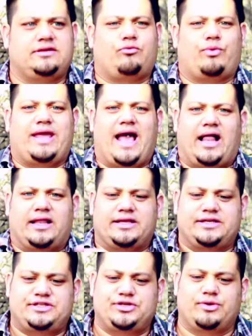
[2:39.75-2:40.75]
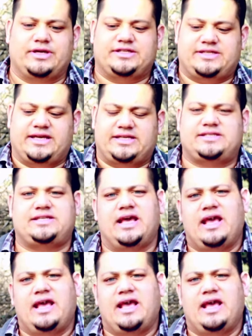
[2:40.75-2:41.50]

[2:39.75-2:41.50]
reality to exist